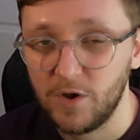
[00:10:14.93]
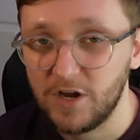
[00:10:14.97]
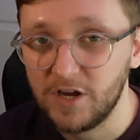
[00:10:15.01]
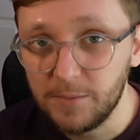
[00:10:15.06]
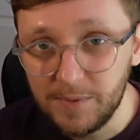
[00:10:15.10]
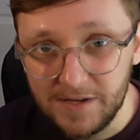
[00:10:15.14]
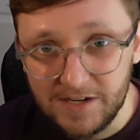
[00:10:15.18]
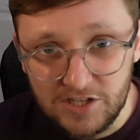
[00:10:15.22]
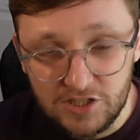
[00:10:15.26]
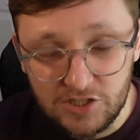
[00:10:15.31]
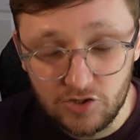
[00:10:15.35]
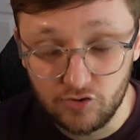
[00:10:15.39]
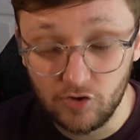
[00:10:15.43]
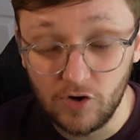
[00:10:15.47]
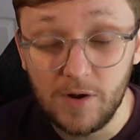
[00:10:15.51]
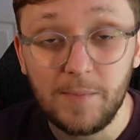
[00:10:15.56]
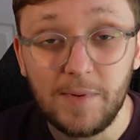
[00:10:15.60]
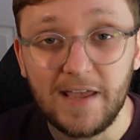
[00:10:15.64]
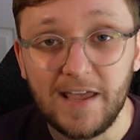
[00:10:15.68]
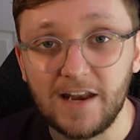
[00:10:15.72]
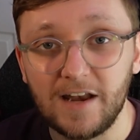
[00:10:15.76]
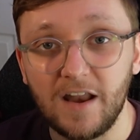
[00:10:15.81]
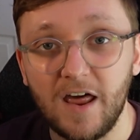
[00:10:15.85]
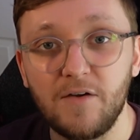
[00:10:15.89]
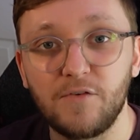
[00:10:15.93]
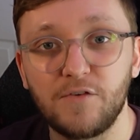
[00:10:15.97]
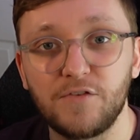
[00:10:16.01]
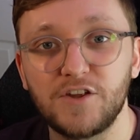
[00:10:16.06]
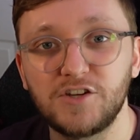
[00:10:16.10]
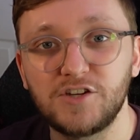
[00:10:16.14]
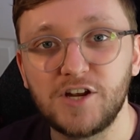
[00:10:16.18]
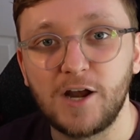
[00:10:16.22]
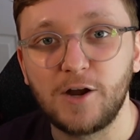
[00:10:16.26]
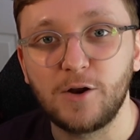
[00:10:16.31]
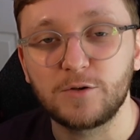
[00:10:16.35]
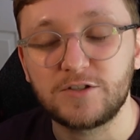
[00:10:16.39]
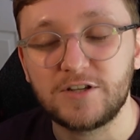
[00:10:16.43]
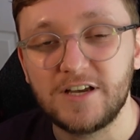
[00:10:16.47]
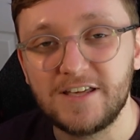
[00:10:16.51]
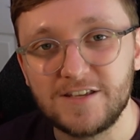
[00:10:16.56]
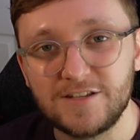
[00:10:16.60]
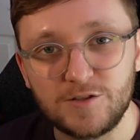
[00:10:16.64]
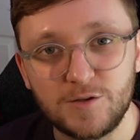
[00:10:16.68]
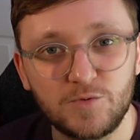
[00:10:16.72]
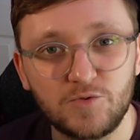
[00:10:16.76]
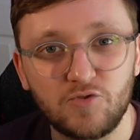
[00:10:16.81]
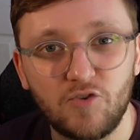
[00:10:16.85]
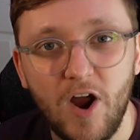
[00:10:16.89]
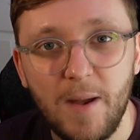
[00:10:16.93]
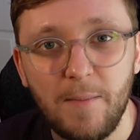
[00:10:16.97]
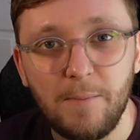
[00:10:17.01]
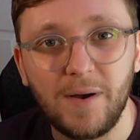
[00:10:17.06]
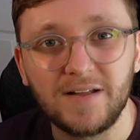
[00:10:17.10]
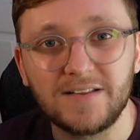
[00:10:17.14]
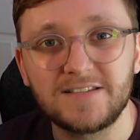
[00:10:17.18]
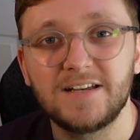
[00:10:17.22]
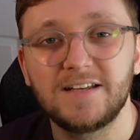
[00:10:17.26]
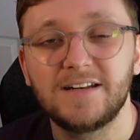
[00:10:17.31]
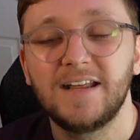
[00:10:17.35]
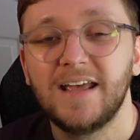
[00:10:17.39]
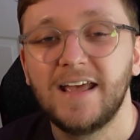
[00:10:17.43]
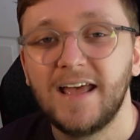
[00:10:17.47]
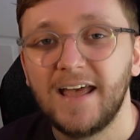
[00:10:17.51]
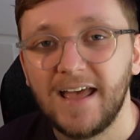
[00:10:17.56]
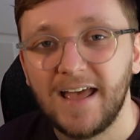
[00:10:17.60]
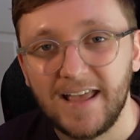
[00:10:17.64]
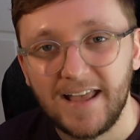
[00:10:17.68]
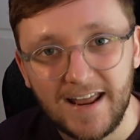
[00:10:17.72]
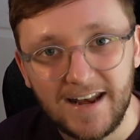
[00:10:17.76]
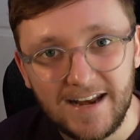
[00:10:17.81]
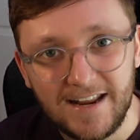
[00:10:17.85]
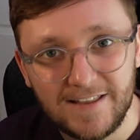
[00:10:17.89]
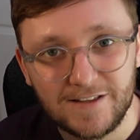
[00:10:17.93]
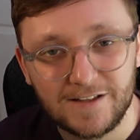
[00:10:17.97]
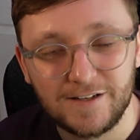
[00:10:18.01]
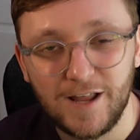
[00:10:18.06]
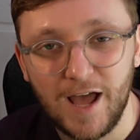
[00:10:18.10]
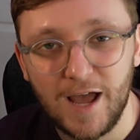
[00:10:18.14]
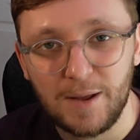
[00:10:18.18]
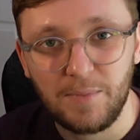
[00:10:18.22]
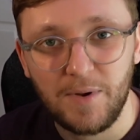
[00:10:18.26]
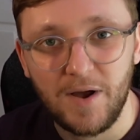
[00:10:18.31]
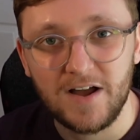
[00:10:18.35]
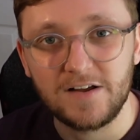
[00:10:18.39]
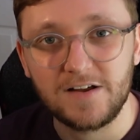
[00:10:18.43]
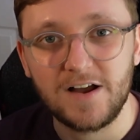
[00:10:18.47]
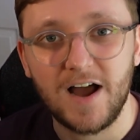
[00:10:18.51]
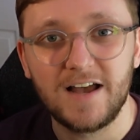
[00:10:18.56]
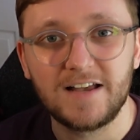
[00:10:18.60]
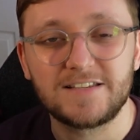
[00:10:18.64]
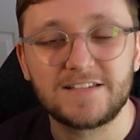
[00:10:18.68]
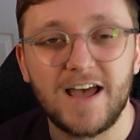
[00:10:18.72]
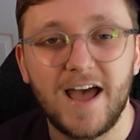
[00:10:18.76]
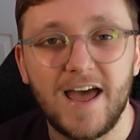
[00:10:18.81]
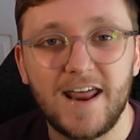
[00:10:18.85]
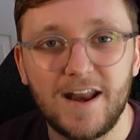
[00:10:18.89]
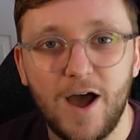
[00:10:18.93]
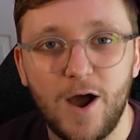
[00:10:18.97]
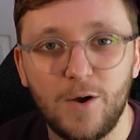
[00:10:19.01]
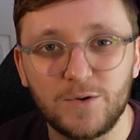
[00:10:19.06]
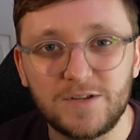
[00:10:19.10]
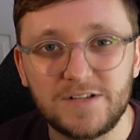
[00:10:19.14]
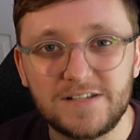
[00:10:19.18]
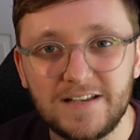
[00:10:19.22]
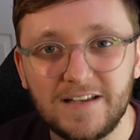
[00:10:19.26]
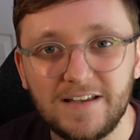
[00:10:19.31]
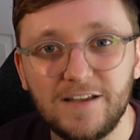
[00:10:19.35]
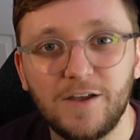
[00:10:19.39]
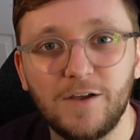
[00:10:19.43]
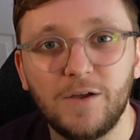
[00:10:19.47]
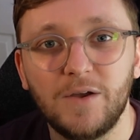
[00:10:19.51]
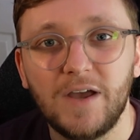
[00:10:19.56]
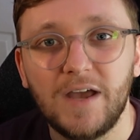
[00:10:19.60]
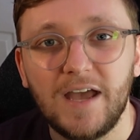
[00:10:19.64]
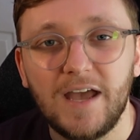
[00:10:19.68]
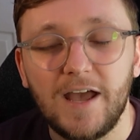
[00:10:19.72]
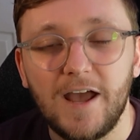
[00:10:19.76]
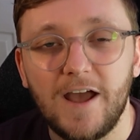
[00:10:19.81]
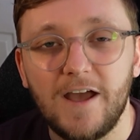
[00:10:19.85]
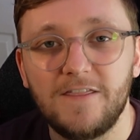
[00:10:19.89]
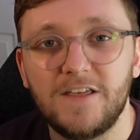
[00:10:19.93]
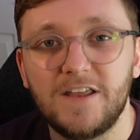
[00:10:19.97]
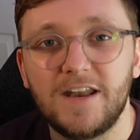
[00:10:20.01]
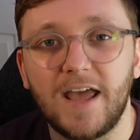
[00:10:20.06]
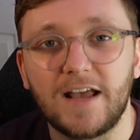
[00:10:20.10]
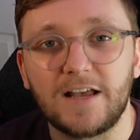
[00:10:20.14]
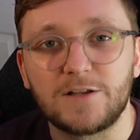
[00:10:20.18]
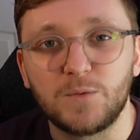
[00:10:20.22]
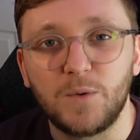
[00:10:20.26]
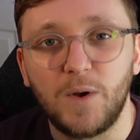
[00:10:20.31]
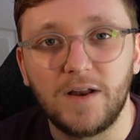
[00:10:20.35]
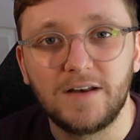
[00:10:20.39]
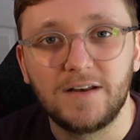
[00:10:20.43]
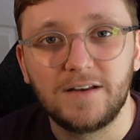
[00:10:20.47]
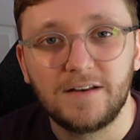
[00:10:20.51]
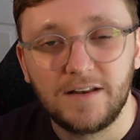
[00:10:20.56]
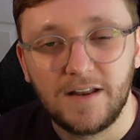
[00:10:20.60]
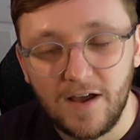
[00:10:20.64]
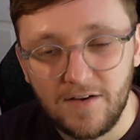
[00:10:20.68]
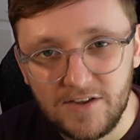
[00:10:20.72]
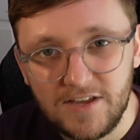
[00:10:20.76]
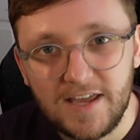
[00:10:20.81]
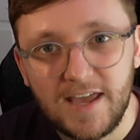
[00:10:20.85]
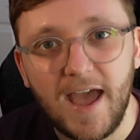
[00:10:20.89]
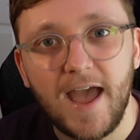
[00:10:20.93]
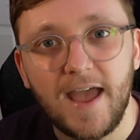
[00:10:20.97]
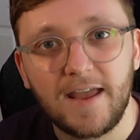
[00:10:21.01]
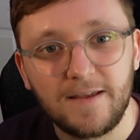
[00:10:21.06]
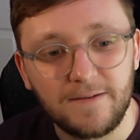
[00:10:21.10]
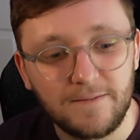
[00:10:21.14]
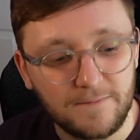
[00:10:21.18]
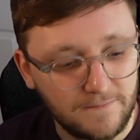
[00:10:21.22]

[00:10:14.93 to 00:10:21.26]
We're going to be streaming it live on the channel, so hit the subscribe button, again hit the like button, guys, and I'll see you in the next one. Love you, gang.